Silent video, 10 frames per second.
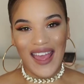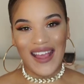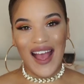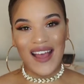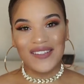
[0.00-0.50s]

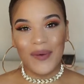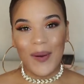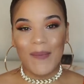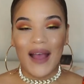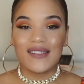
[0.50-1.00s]
Hey guys,
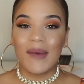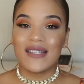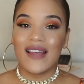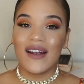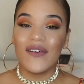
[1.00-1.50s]
welcome back to my
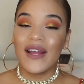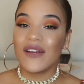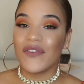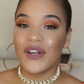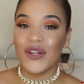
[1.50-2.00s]
channel, and
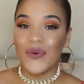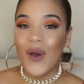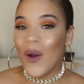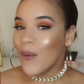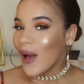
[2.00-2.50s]
if you're
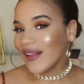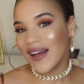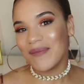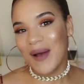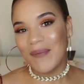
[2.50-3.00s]
new,
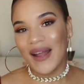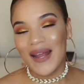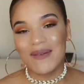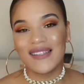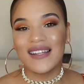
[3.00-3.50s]
welcome. My
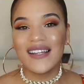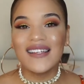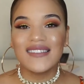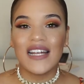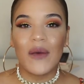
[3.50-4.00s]
name is
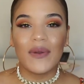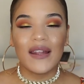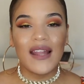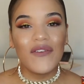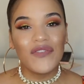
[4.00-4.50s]
Allis and I would
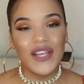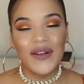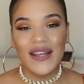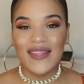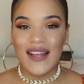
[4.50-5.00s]
love for you
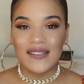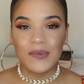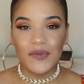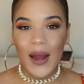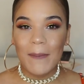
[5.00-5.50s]
to hit that
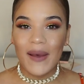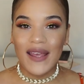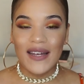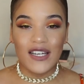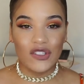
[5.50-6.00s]
subscribe
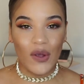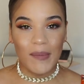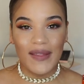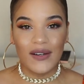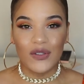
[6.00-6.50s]
button and join
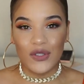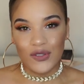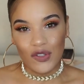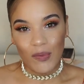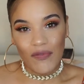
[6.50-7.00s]
my little
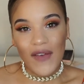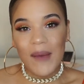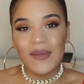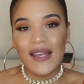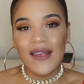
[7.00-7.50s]
YouTube
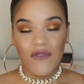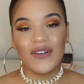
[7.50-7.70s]
family.